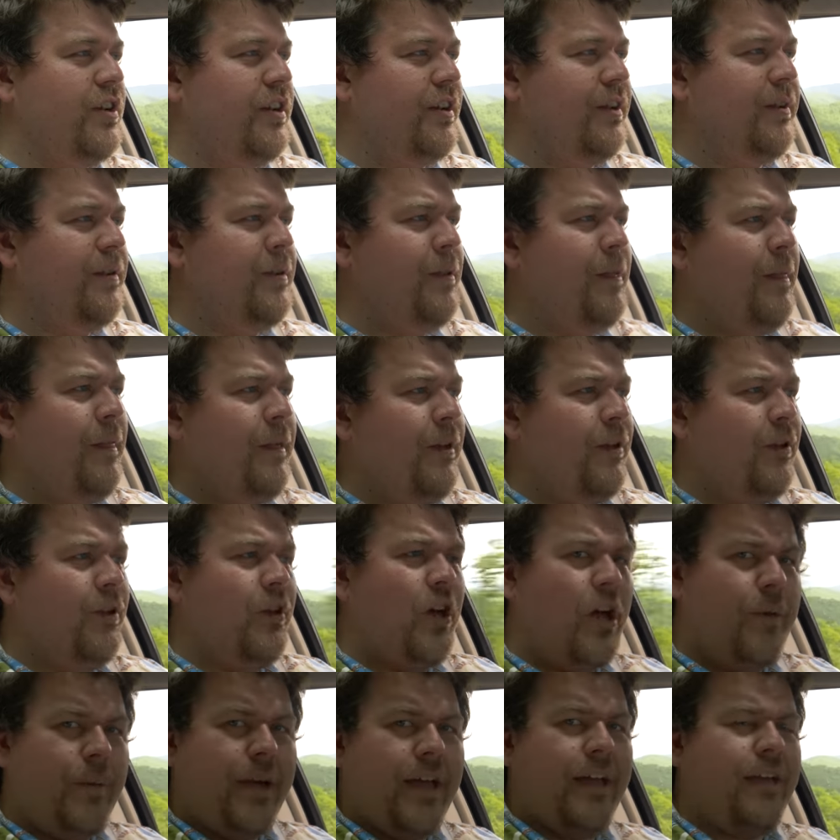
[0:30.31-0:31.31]
uh,
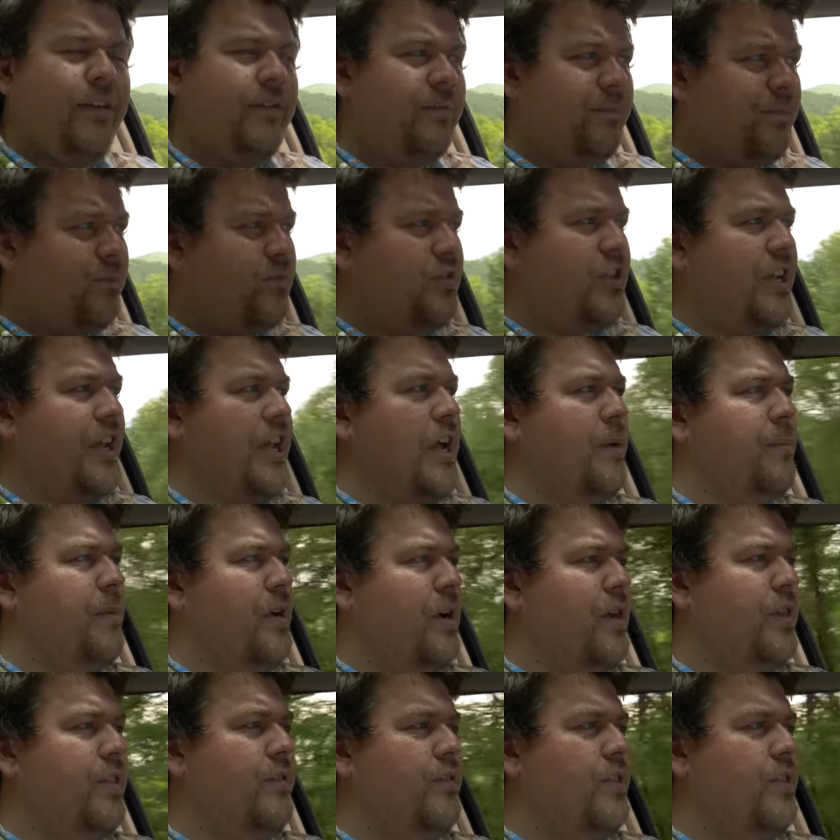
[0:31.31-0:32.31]
go back and check out my other